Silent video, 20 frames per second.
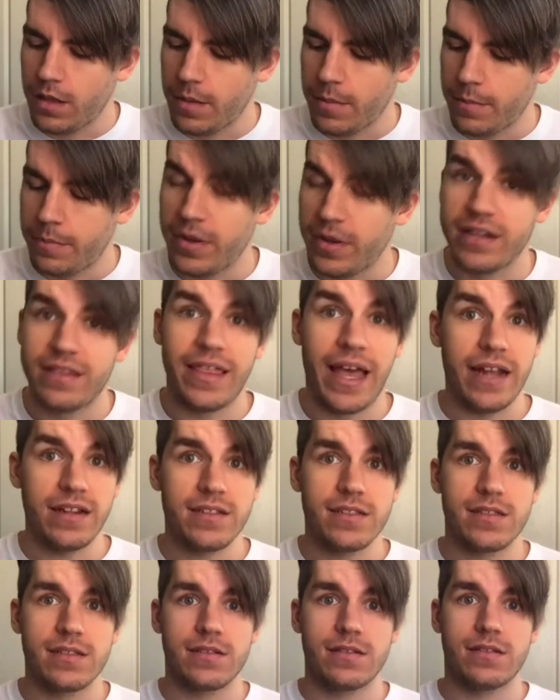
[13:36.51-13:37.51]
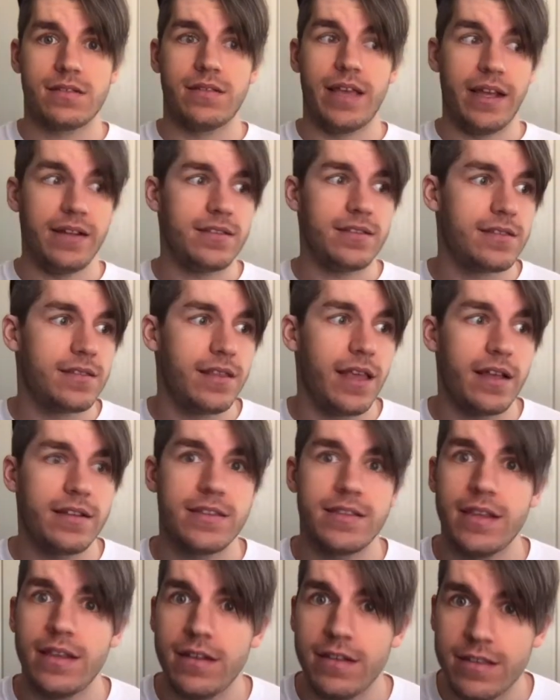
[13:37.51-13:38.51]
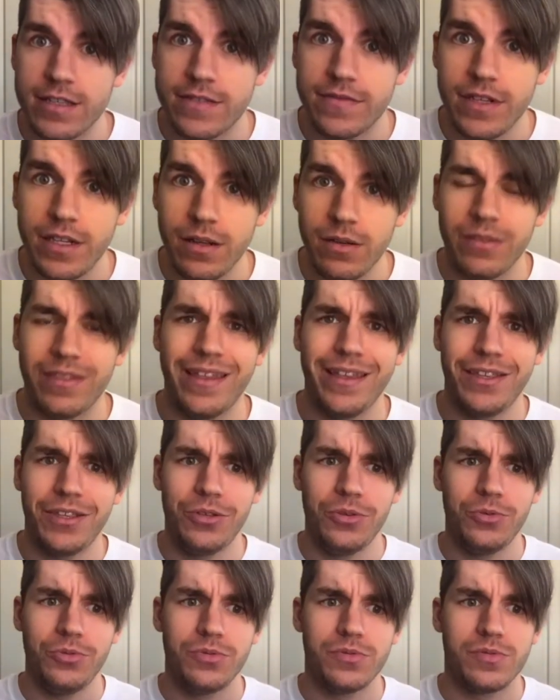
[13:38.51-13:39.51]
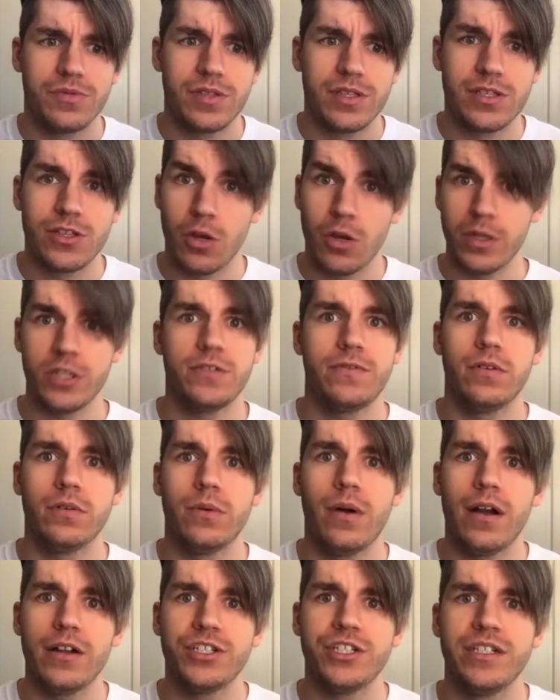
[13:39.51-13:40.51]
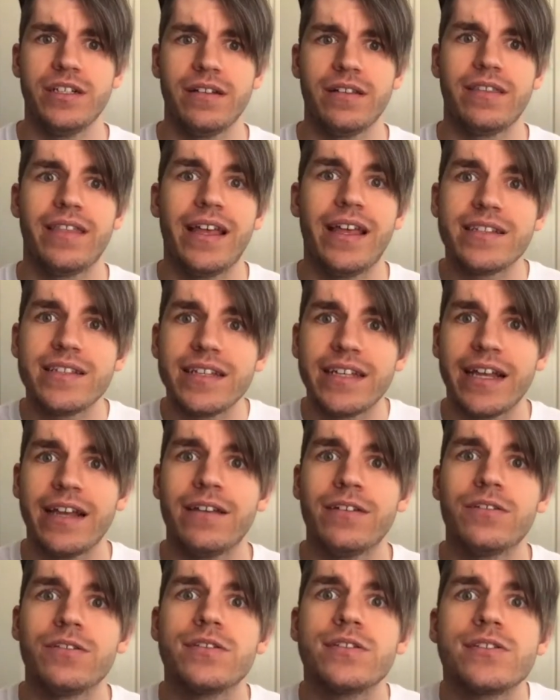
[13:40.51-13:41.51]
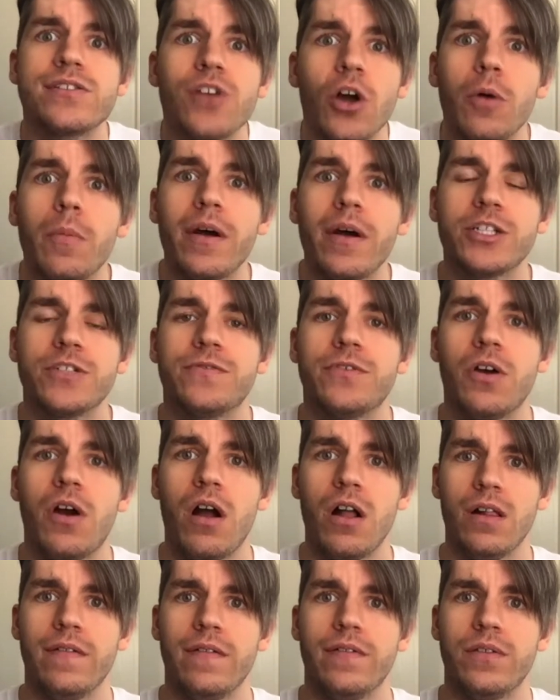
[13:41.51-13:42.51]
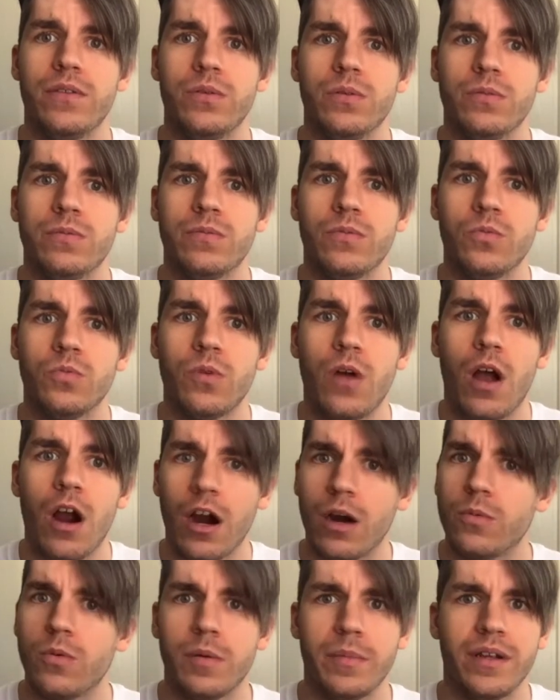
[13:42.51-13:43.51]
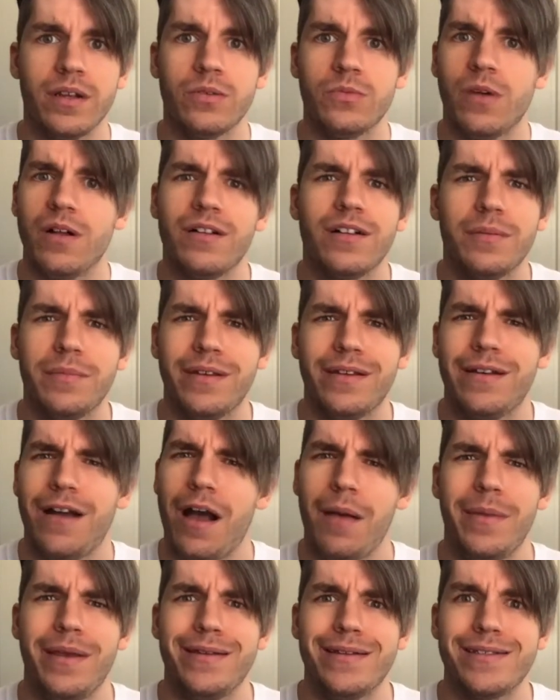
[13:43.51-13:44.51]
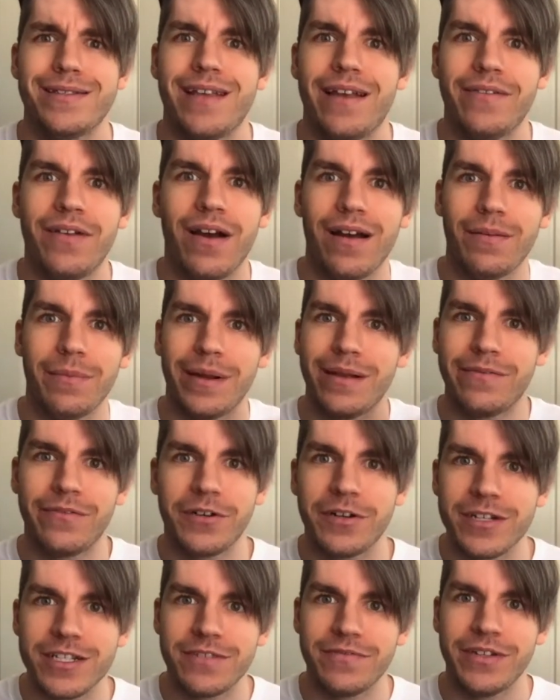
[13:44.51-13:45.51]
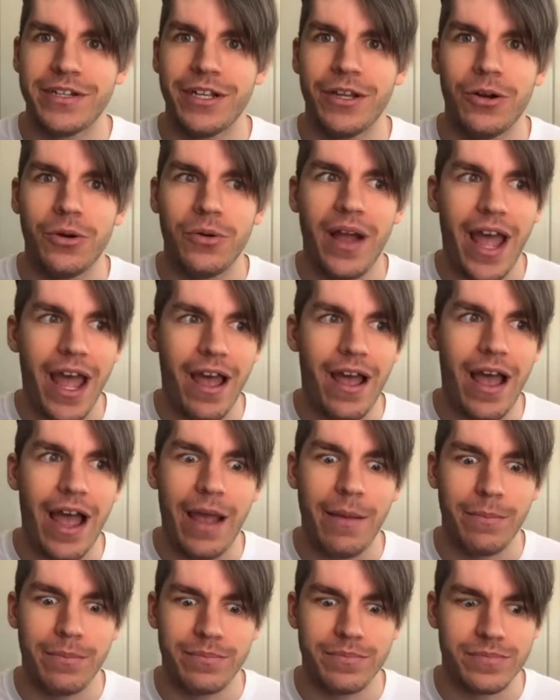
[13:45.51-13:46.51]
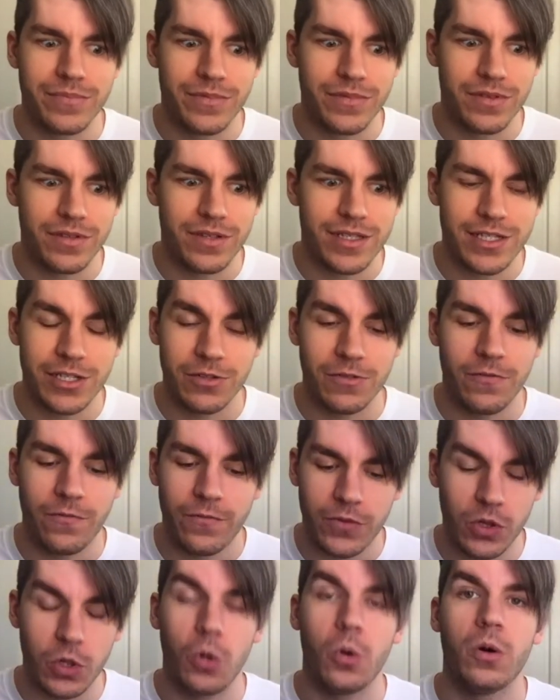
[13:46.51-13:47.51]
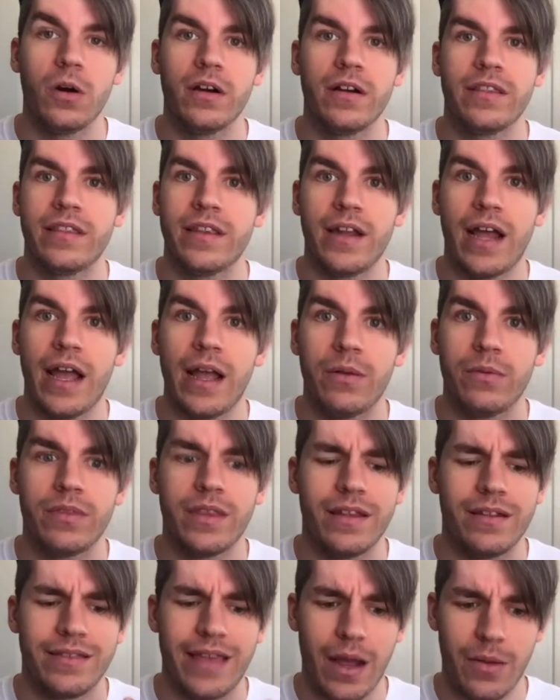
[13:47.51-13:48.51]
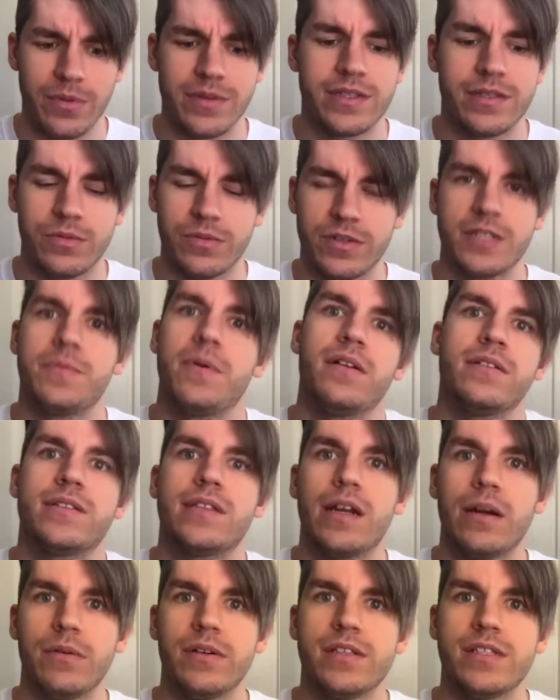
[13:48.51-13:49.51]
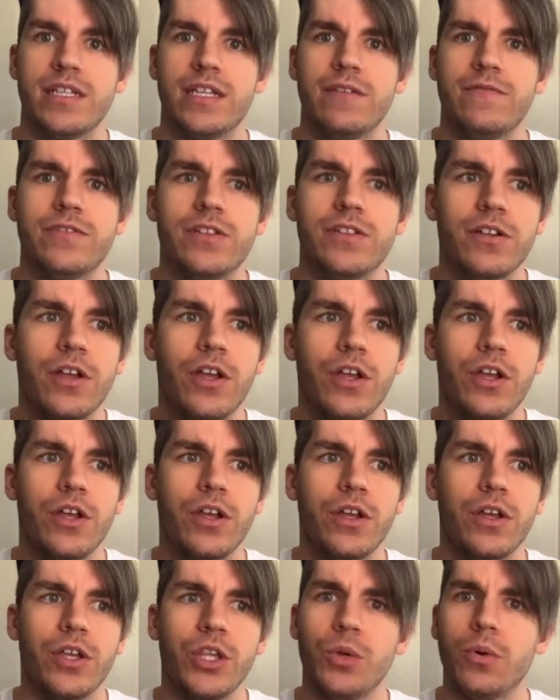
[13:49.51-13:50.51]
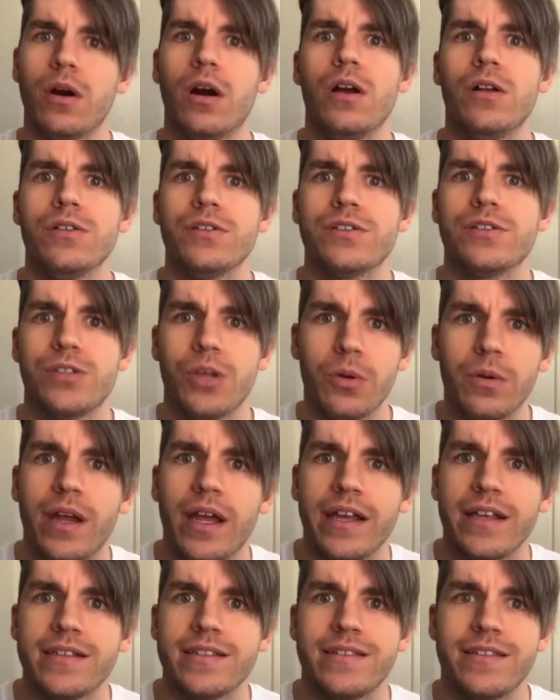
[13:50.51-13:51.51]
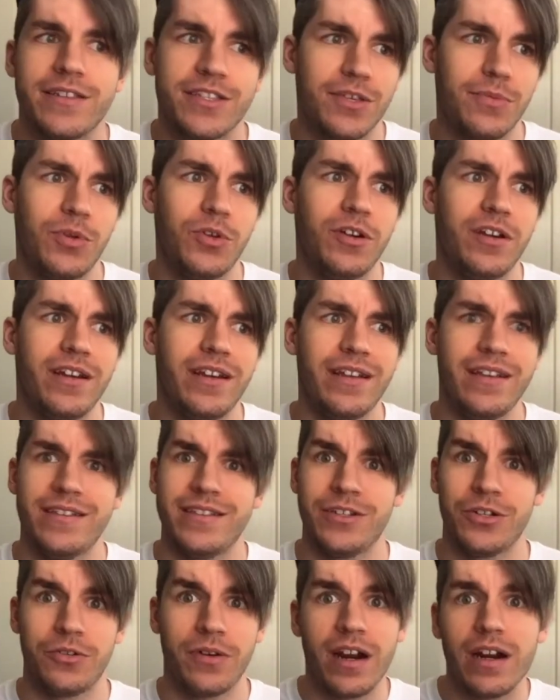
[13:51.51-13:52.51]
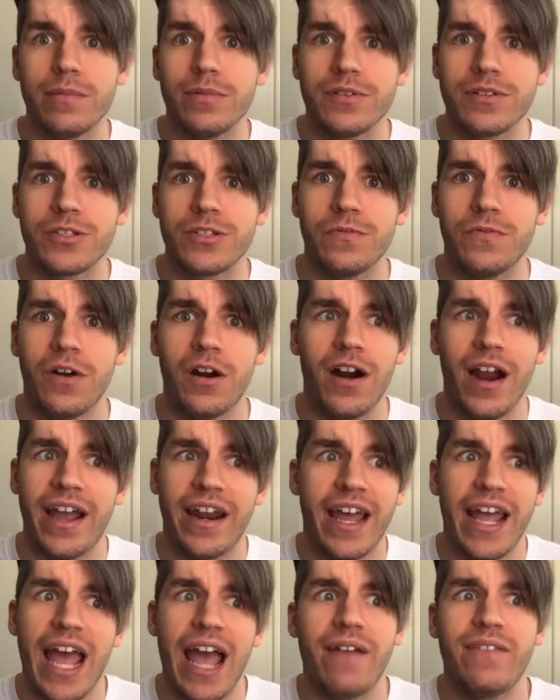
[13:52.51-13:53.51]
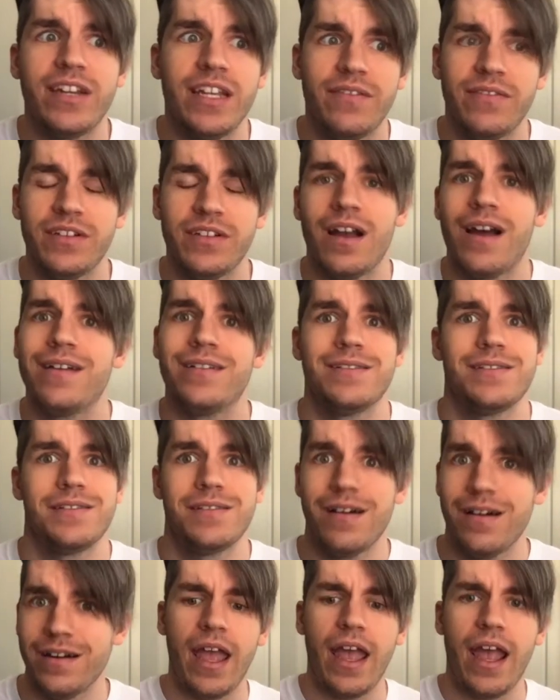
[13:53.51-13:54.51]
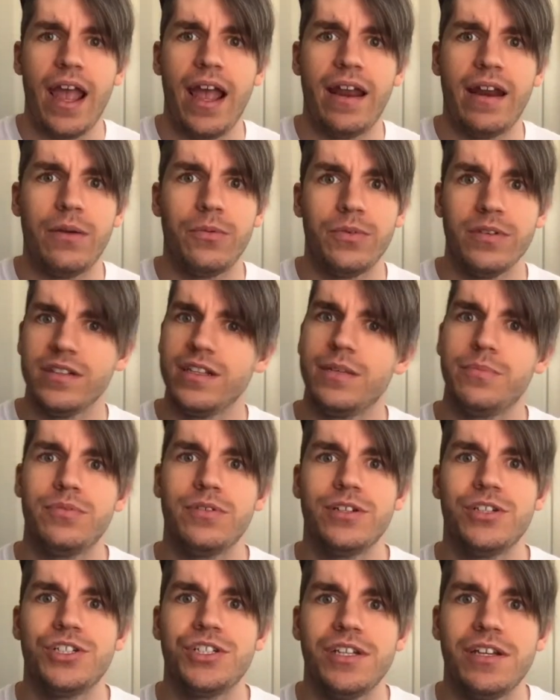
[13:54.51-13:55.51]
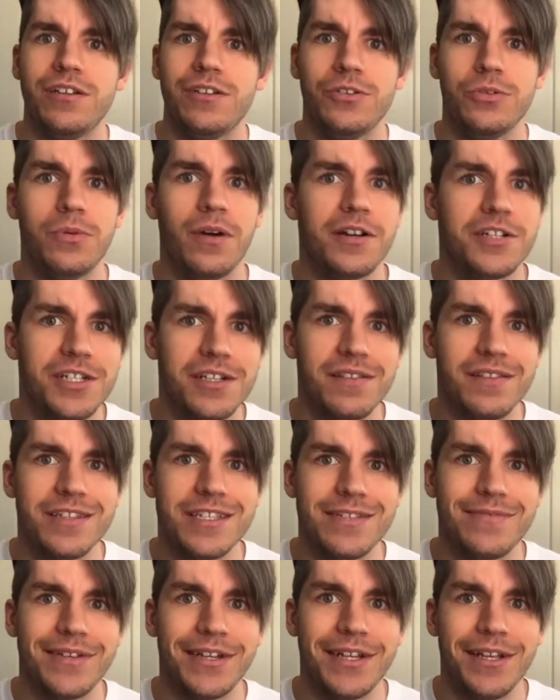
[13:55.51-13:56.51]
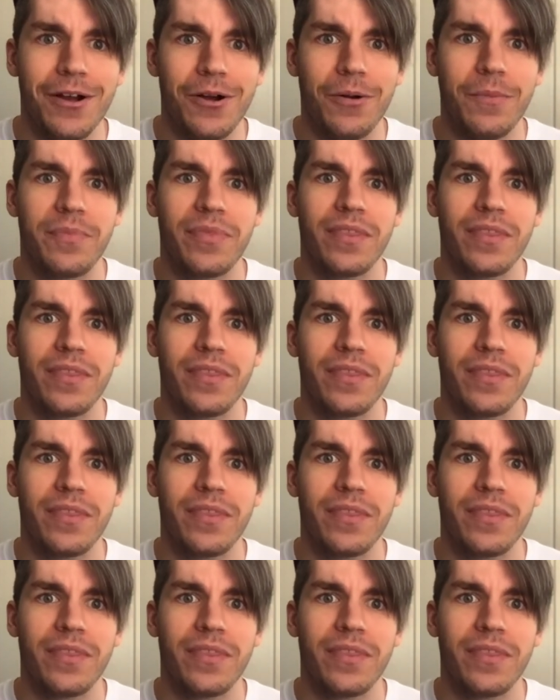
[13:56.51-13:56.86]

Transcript: But that's the end of this video. Thank you so much for watching. Thanks again so much for all of the heartwarming, welcoming comments I got in my first video. I'm still floored that was the response that I received. You are all so nice. This community is incredible so far, and I haven't even gotten started. And I really appreciate you watching this video.